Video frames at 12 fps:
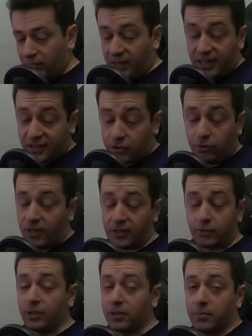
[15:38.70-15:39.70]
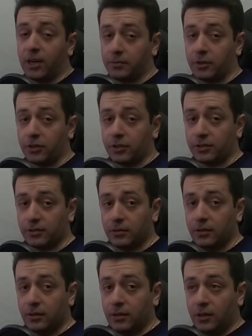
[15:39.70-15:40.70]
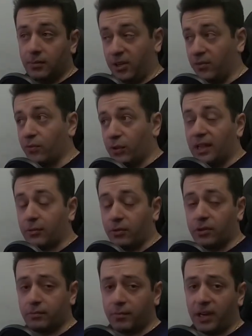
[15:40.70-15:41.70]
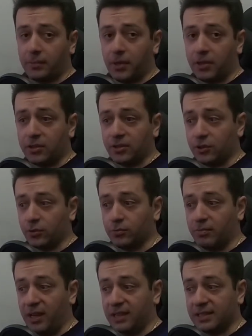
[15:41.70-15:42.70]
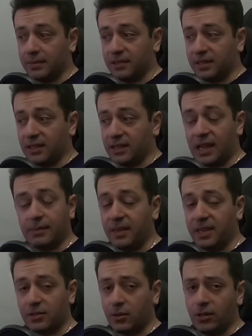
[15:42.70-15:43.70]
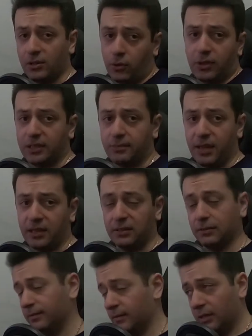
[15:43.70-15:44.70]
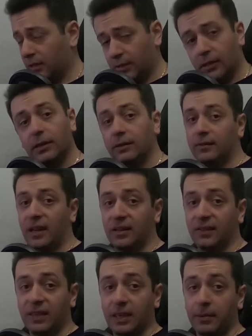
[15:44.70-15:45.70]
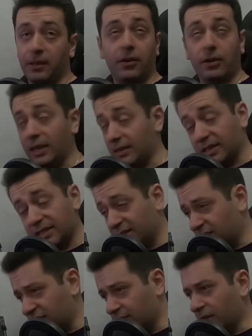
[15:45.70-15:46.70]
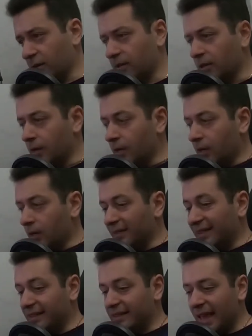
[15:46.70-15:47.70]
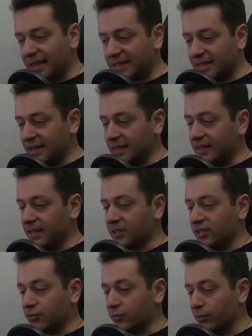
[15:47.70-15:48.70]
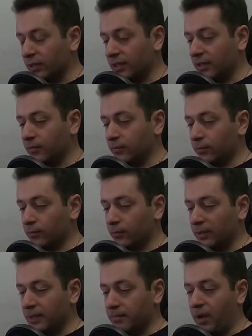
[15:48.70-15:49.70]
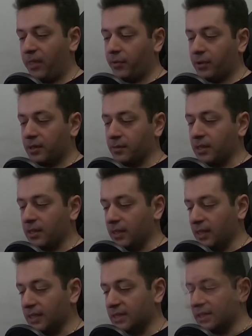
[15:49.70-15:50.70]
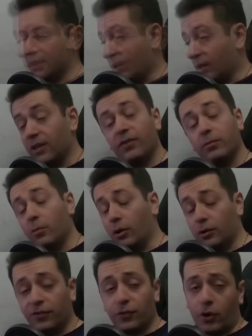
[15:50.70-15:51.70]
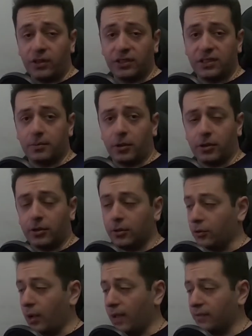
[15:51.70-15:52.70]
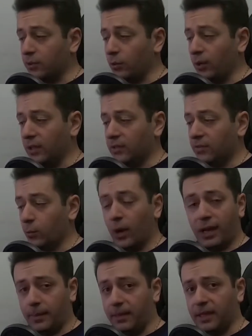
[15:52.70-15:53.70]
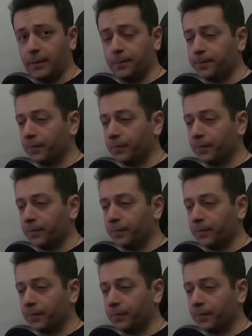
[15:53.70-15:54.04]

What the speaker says: unless you like really bright monitors. But if you like really bright monitors, you would buy something like IPS and OLED panel, not the VA panel. Okay, this is just my opinion. The next thing that is really bothering me is, well, if you order this monitor, you have to wait quite a bit.